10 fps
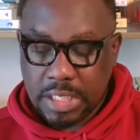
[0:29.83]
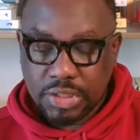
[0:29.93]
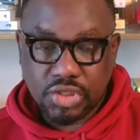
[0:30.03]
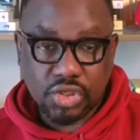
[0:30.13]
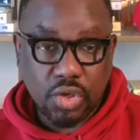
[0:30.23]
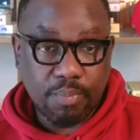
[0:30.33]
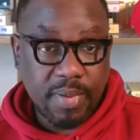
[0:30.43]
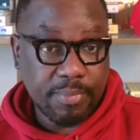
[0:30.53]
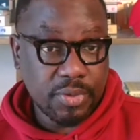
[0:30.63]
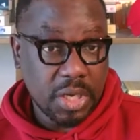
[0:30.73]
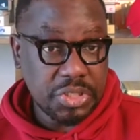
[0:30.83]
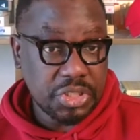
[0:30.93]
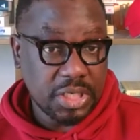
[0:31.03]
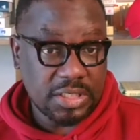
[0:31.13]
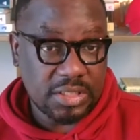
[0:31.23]
So people don't
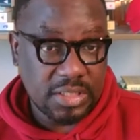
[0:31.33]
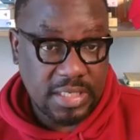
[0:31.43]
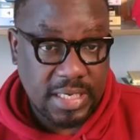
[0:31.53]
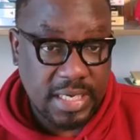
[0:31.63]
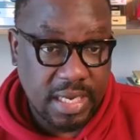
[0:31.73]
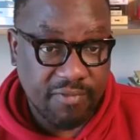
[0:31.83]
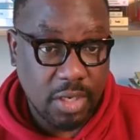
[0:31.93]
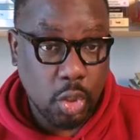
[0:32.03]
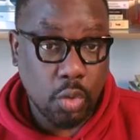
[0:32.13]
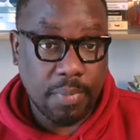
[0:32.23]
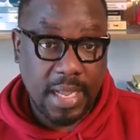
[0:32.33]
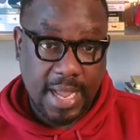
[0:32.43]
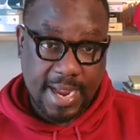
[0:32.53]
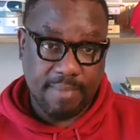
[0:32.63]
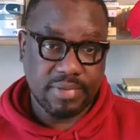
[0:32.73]
just develop
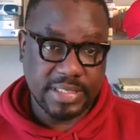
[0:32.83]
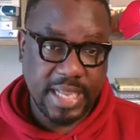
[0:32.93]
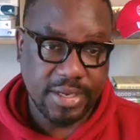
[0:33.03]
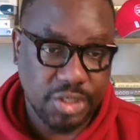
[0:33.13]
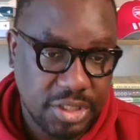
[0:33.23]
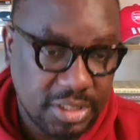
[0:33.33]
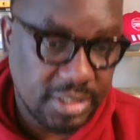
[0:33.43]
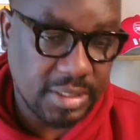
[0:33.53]
hypertension.